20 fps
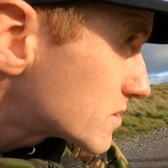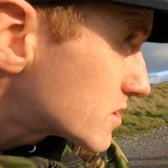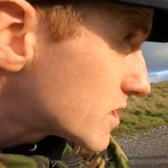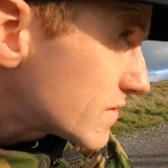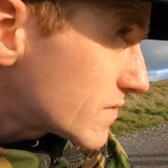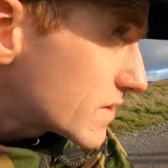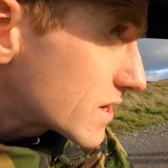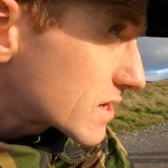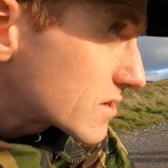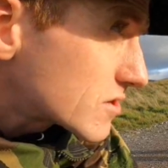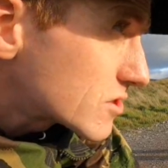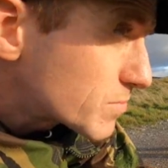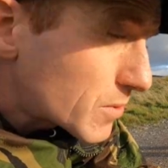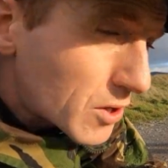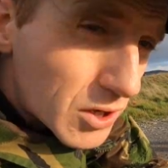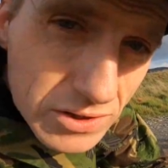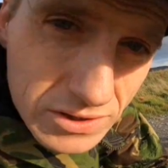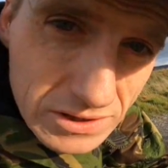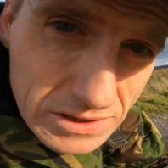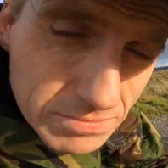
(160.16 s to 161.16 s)
and see if he can
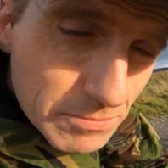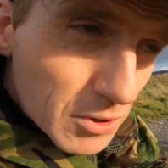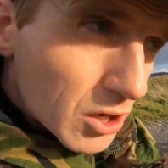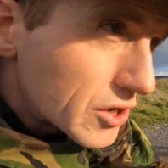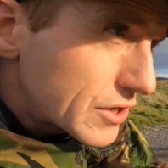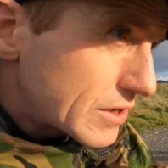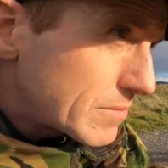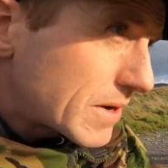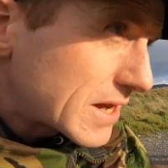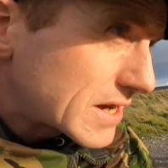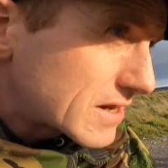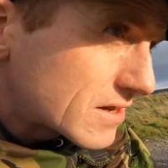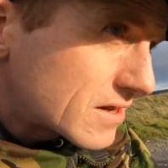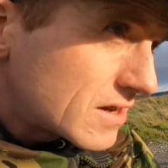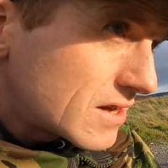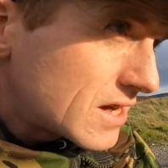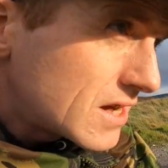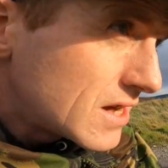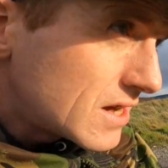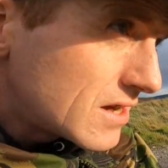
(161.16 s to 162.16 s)
spot this monument.
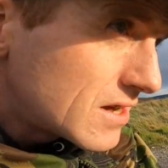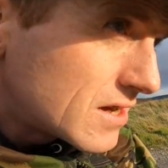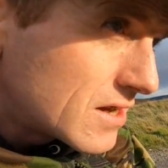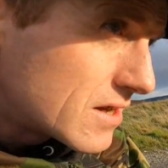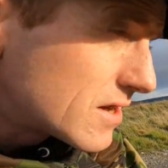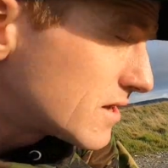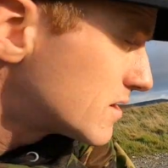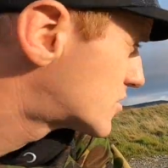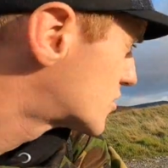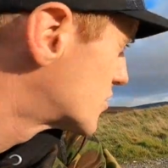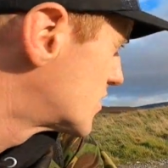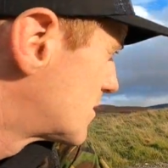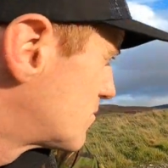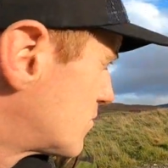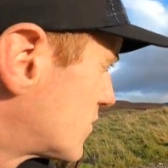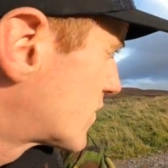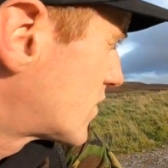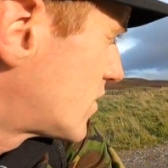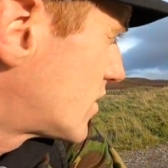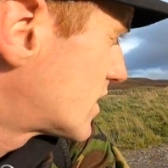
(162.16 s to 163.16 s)
So
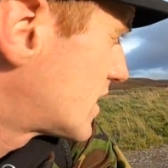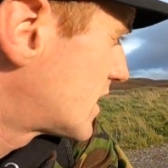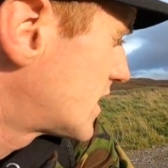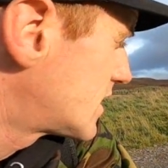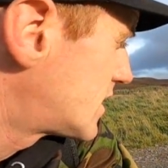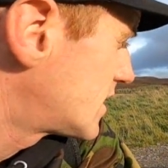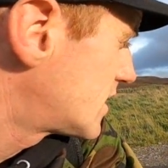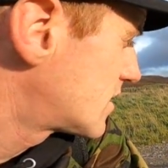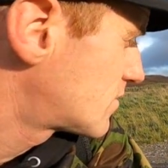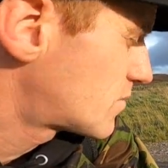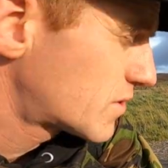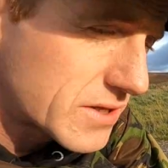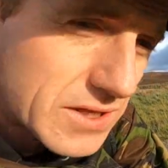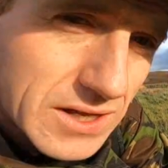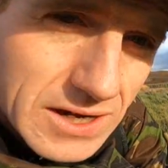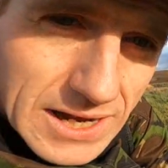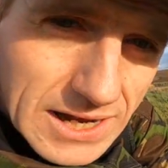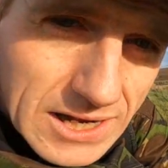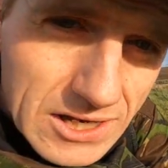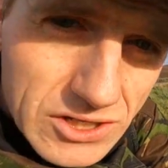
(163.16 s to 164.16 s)
then we've got an idea of what
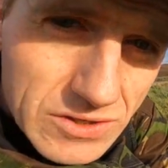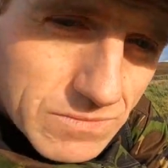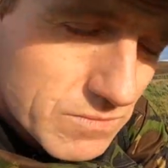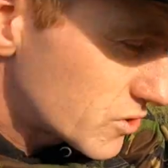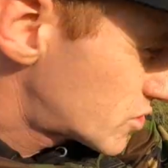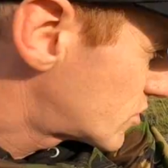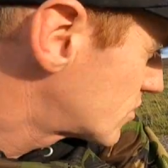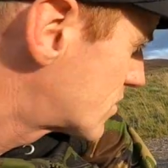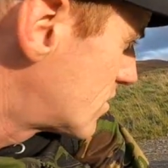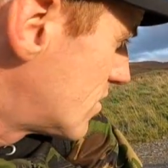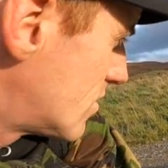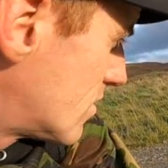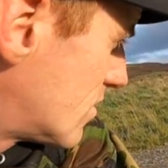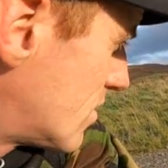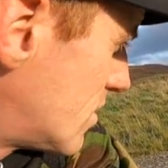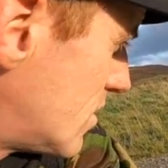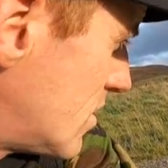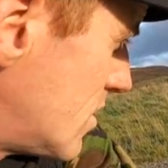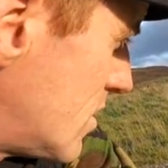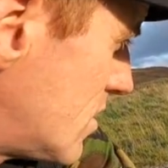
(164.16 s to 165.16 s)
direction we should go.